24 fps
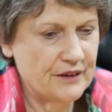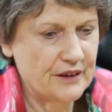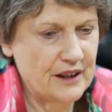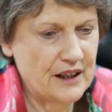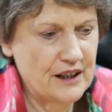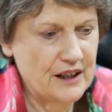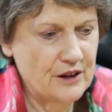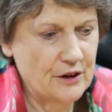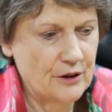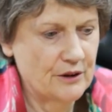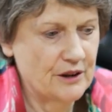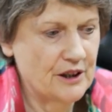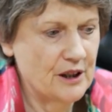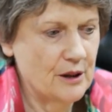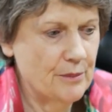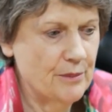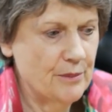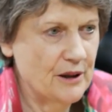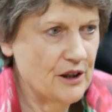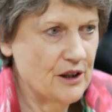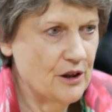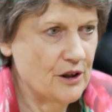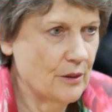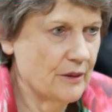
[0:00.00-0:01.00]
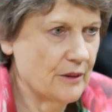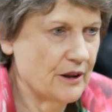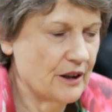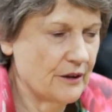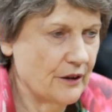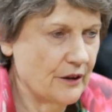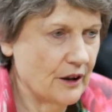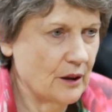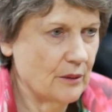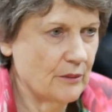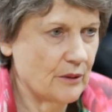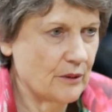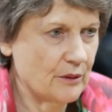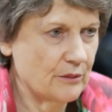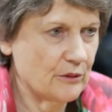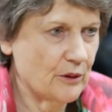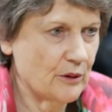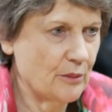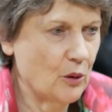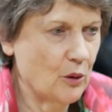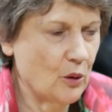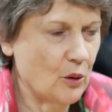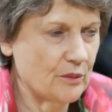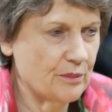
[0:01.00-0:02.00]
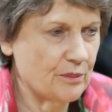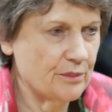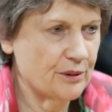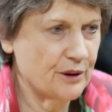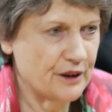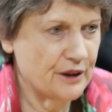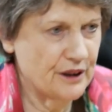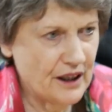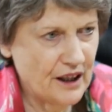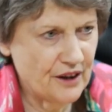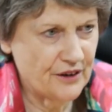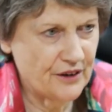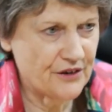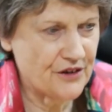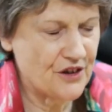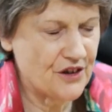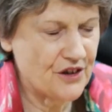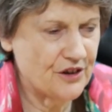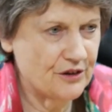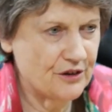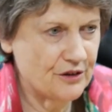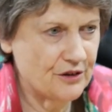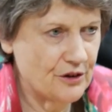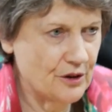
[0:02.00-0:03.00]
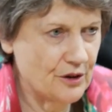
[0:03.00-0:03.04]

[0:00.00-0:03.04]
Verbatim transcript: the UNDP Human Development Report pronounced